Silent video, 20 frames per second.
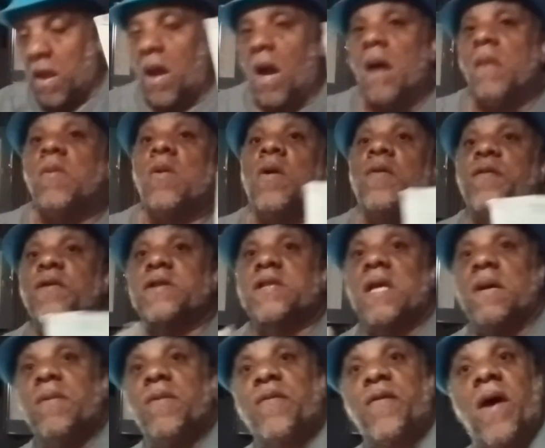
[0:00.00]
I'm going for
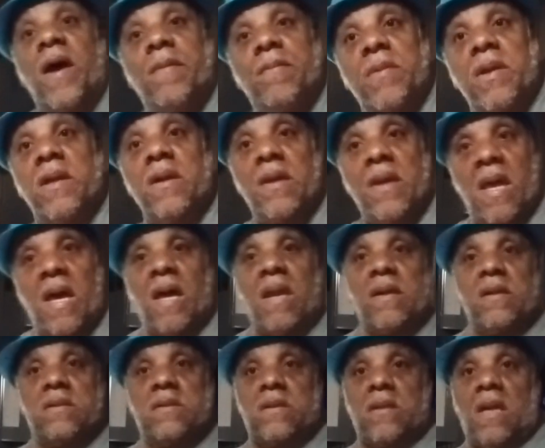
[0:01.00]
$75 million
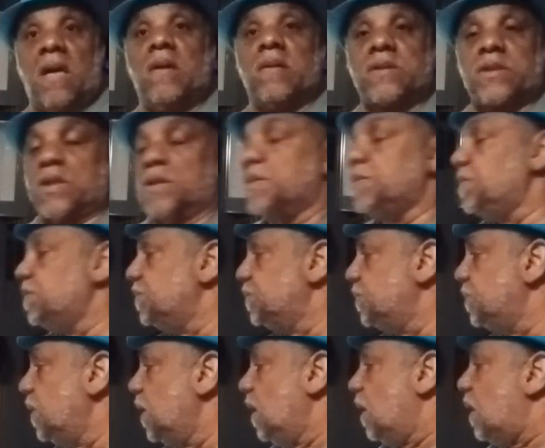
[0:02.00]
lawsuit.
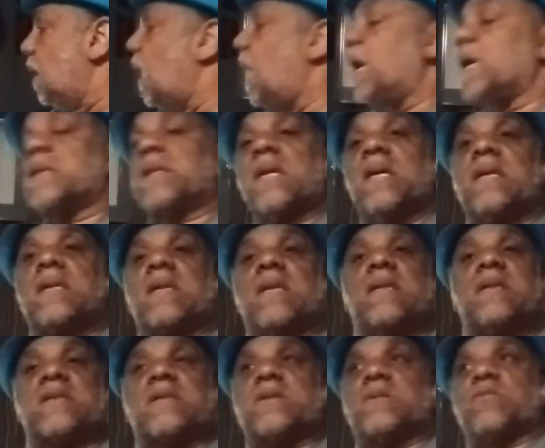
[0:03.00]
I think
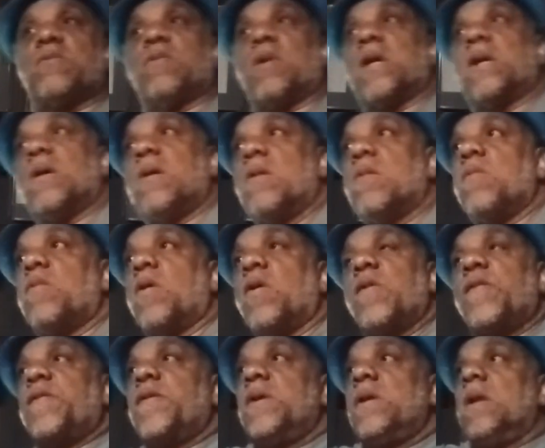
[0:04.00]
it's well
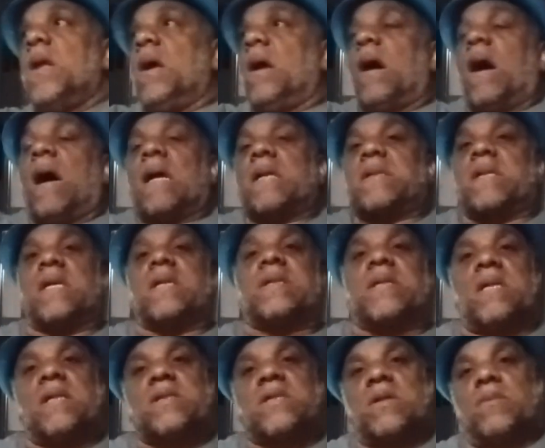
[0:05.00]
worth it. I think
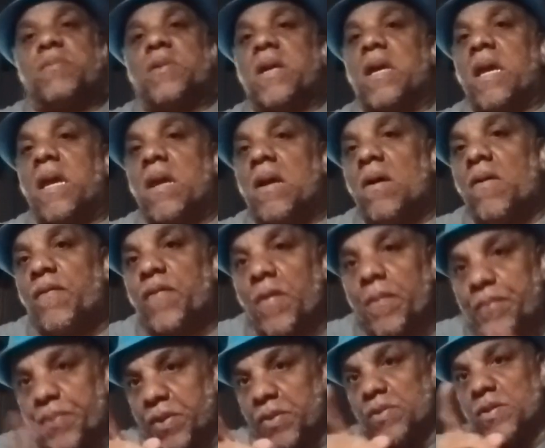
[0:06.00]
they should be held for
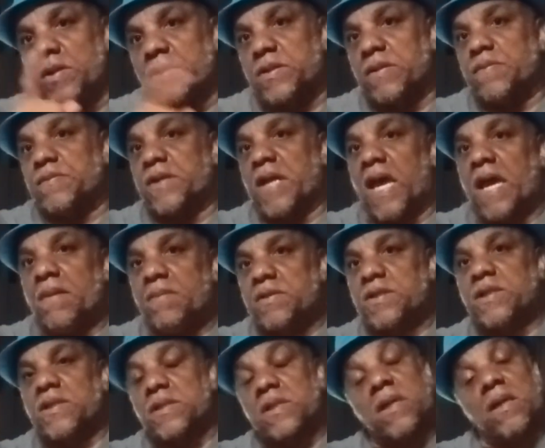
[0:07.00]
punitive
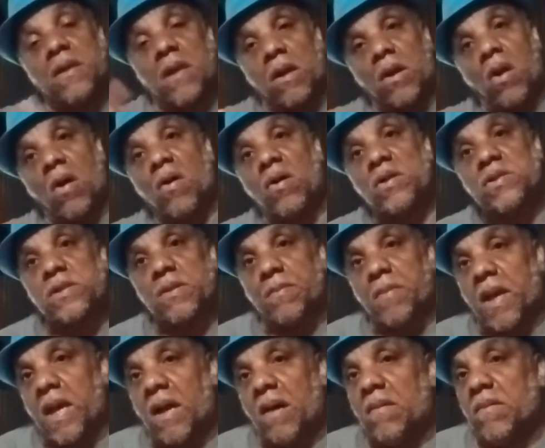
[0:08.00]
damages in a large
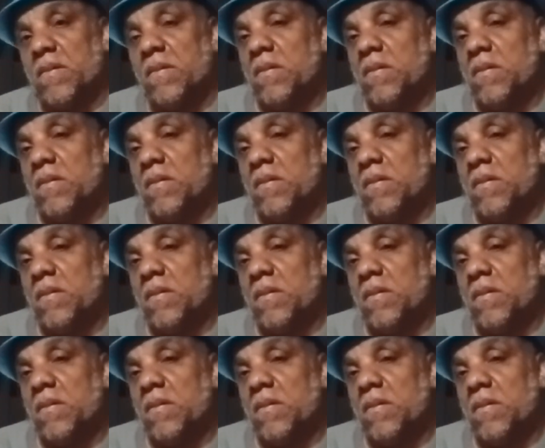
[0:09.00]
amount.